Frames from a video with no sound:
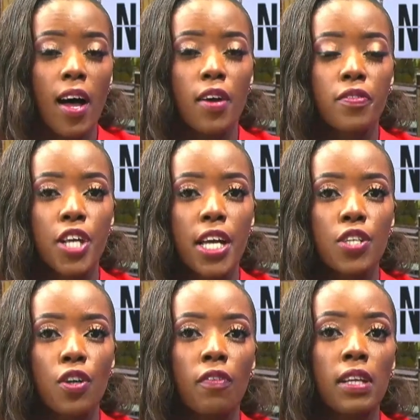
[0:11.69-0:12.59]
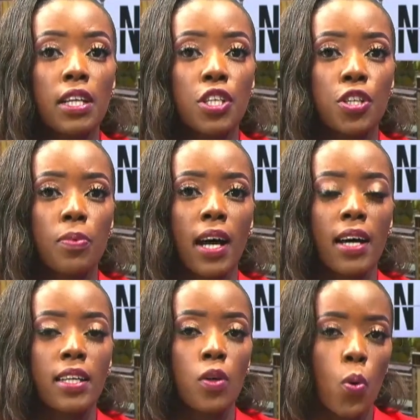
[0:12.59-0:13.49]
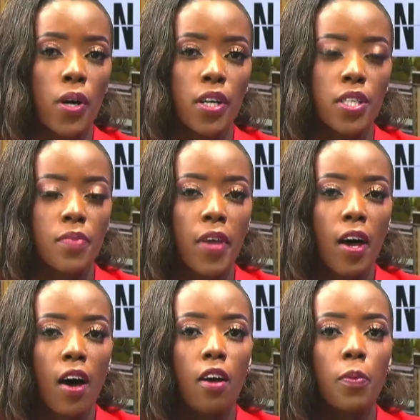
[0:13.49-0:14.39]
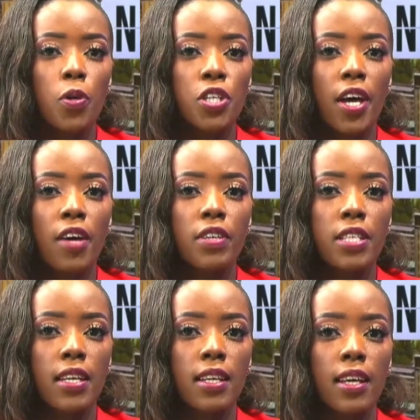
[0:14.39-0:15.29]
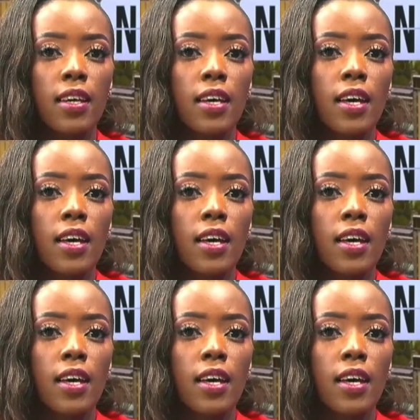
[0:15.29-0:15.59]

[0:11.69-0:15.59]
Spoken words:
ahead of the change of leadership guard in August. Our reporter Henry Tende